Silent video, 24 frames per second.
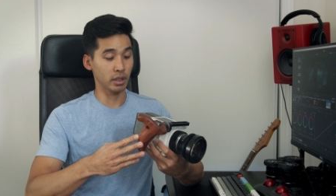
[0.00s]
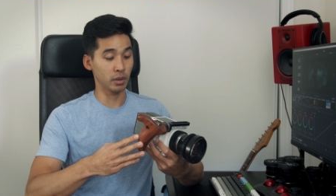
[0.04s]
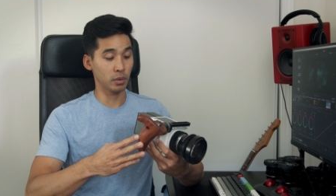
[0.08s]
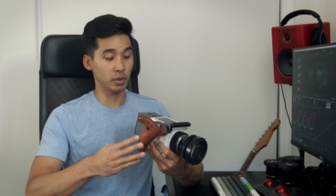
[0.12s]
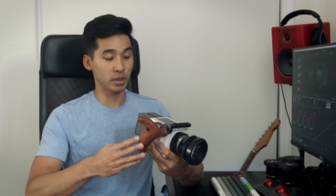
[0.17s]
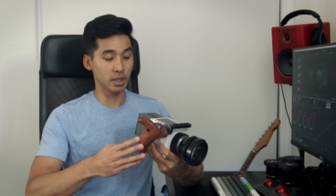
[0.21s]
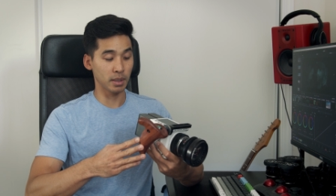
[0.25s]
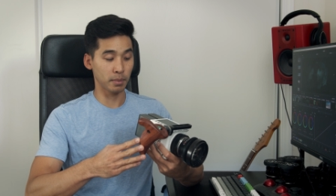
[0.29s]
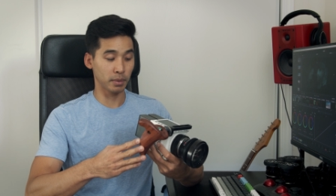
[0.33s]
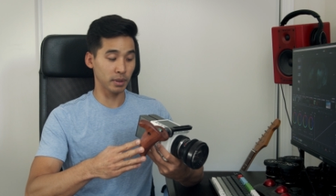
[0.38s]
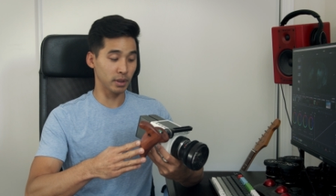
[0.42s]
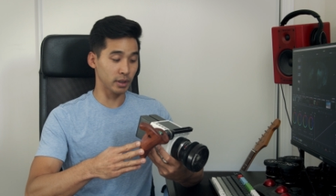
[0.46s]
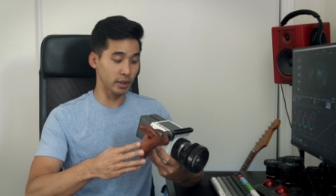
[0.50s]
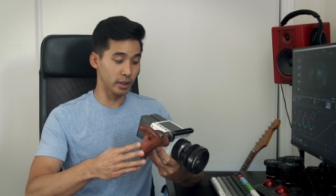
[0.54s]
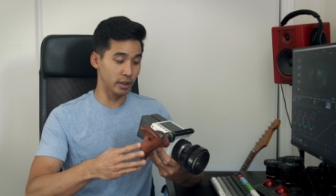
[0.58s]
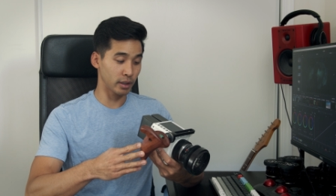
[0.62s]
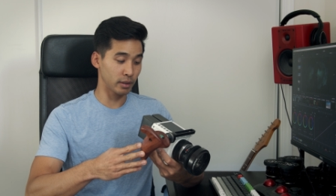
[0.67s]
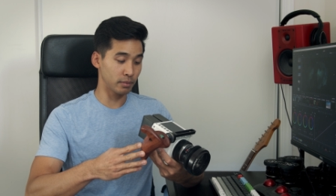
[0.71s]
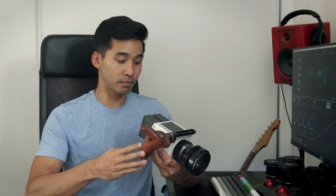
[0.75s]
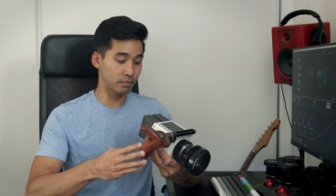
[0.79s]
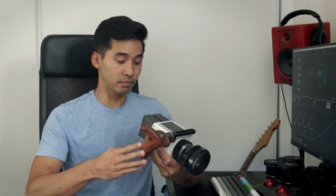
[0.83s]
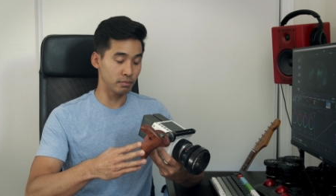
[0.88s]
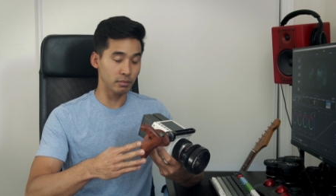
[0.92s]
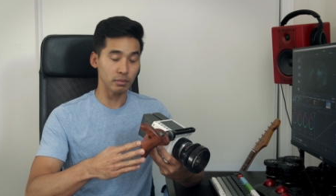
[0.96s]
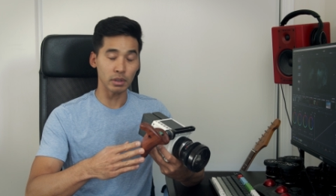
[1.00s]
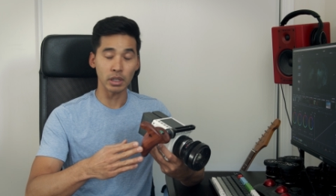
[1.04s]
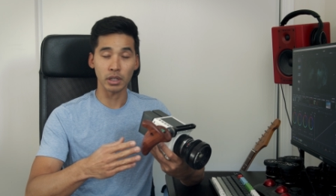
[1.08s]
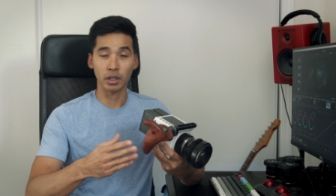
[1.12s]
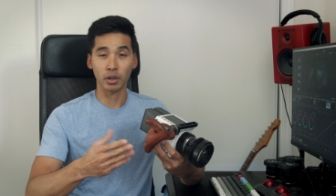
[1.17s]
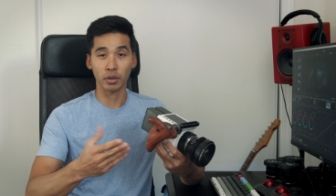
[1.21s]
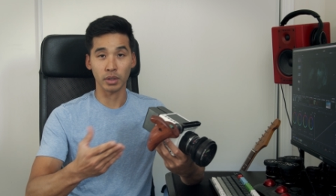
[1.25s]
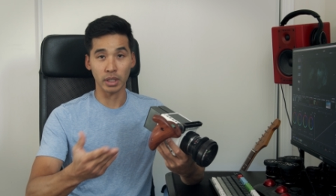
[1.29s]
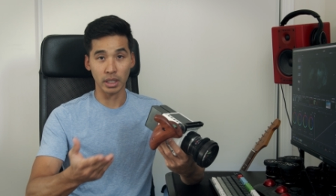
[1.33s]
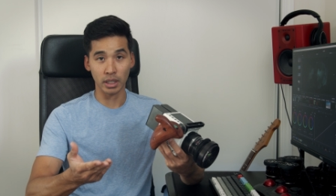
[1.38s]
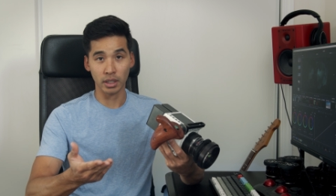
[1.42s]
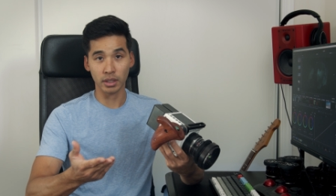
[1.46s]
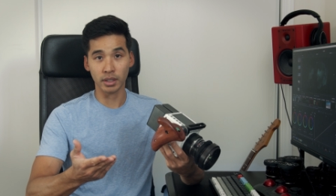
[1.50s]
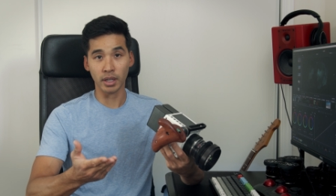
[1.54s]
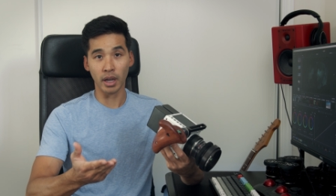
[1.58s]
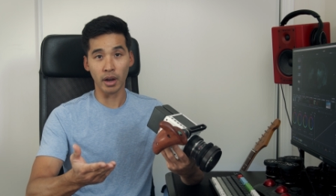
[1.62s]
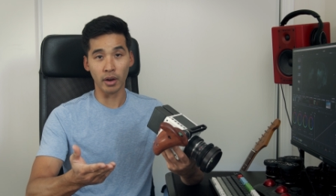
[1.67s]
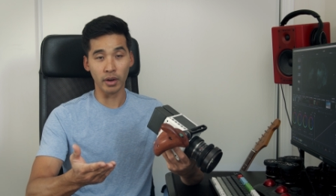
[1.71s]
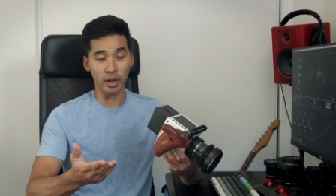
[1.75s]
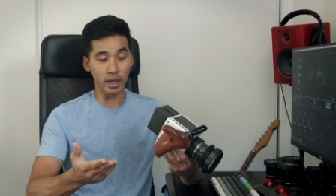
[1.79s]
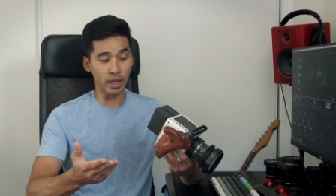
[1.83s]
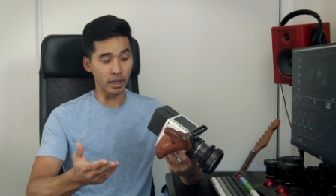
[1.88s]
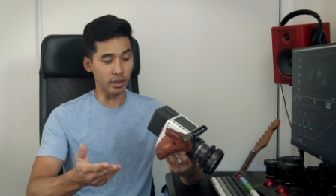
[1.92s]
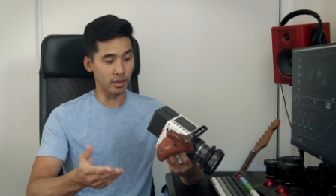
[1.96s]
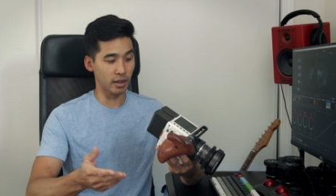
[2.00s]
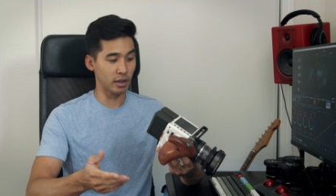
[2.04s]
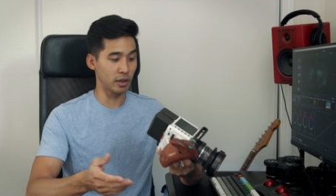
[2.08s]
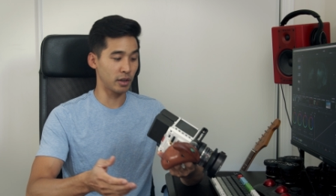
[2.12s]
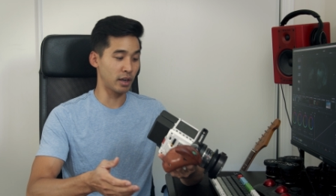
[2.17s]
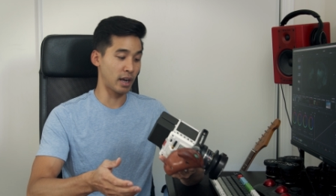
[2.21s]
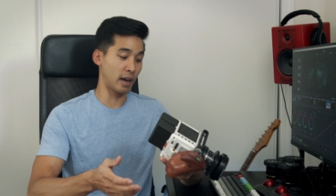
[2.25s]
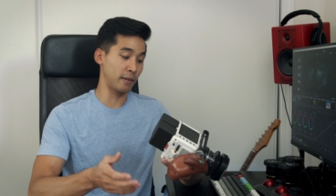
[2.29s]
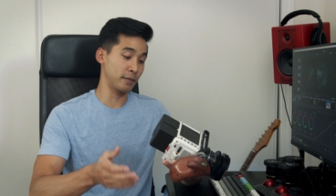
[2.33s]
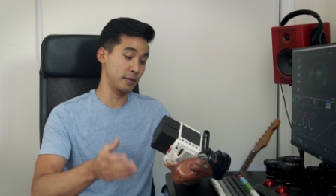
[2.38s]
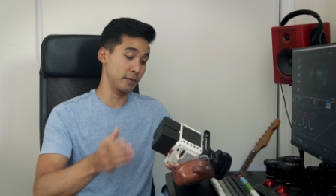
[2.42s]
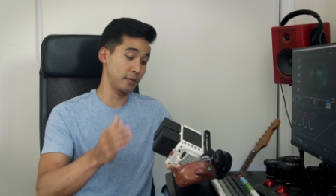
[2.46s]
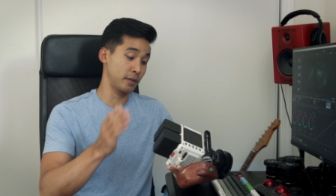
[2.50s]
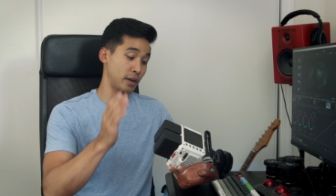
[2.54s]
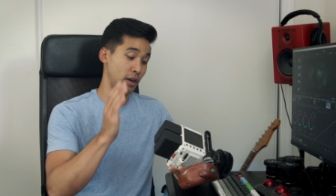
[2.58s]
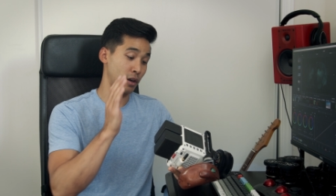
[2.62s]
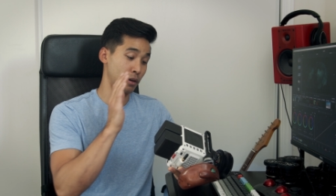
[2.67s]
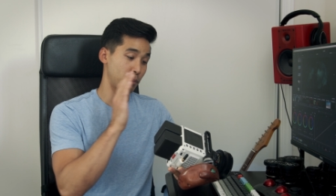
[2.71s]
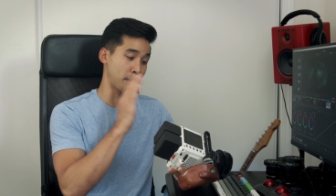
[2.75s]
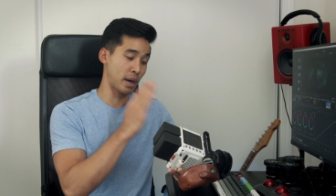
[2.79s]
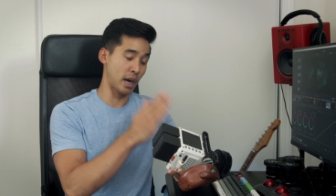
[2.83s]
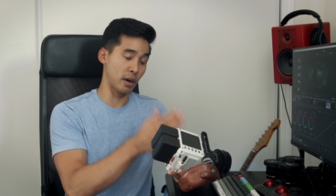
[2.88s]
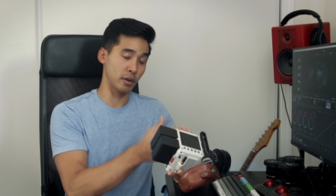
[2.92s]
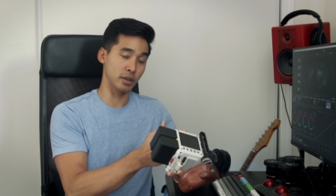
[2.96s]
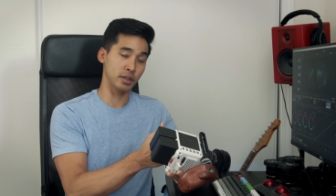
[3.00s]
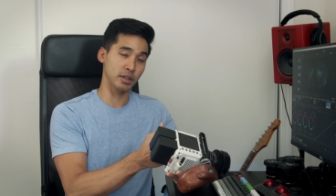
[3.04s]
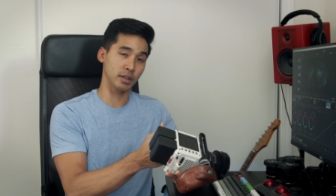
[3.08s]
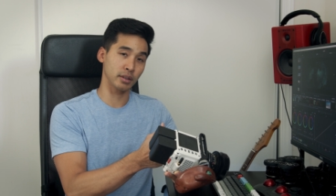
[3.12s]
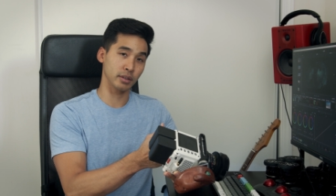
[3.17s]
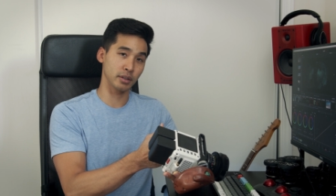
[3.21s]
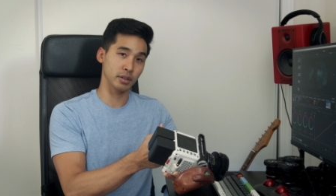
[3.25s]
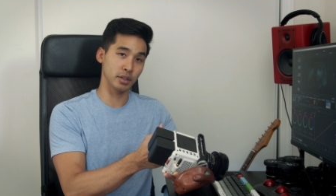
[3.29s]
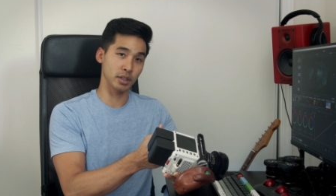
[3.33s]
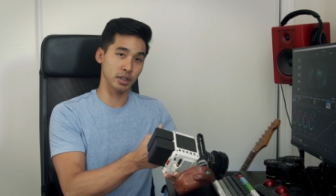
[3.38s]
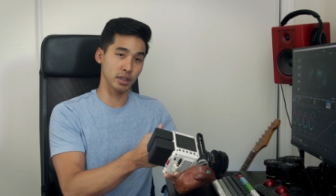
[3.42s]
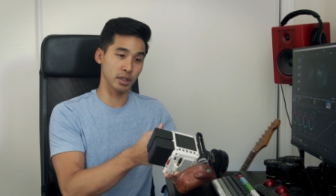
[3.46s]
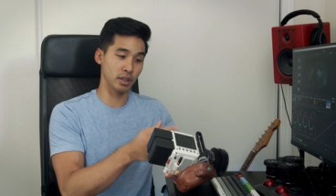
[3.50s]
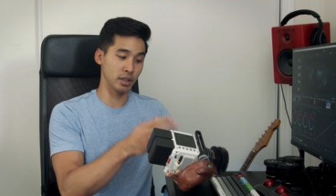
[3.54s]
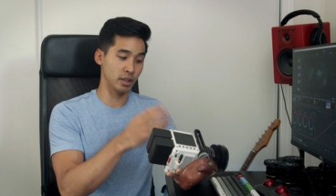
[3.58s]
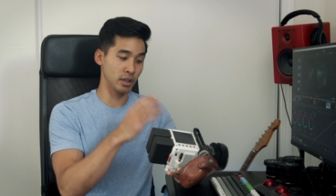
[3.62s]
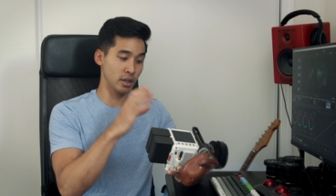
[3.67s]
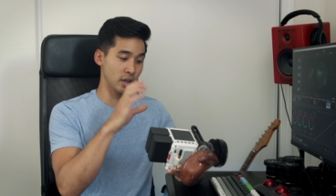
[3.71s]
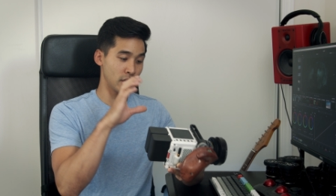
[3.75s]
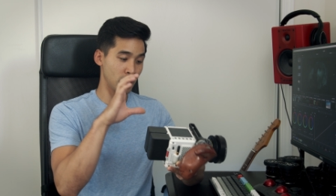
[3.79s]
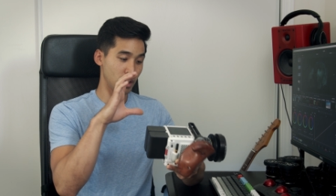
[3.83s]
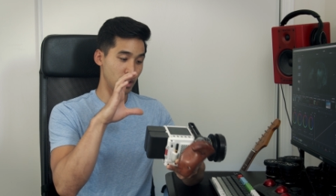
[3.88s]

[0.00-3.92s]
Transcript: You would typically need a tear deck, then you have to figure out a power solution,